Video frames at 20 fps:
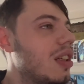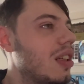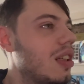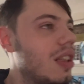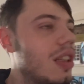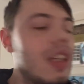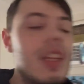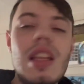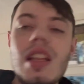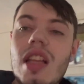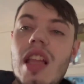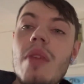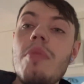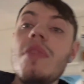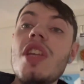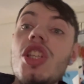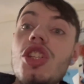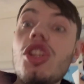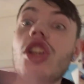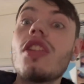let
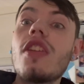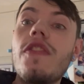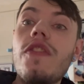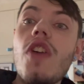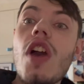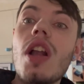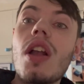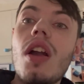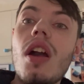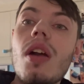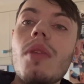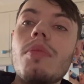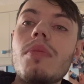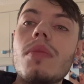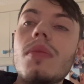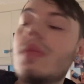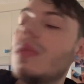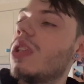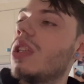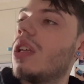me shut the fuck up.
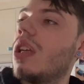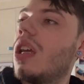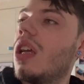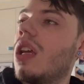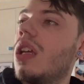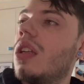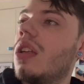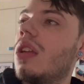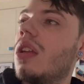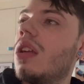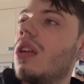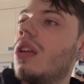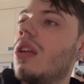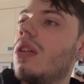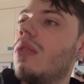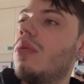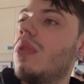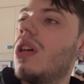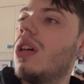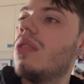
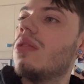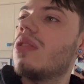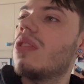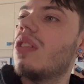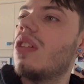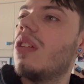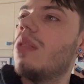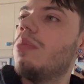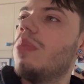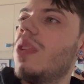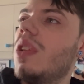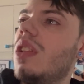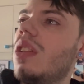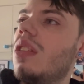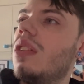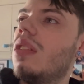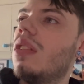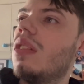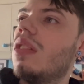And well, it's gonna be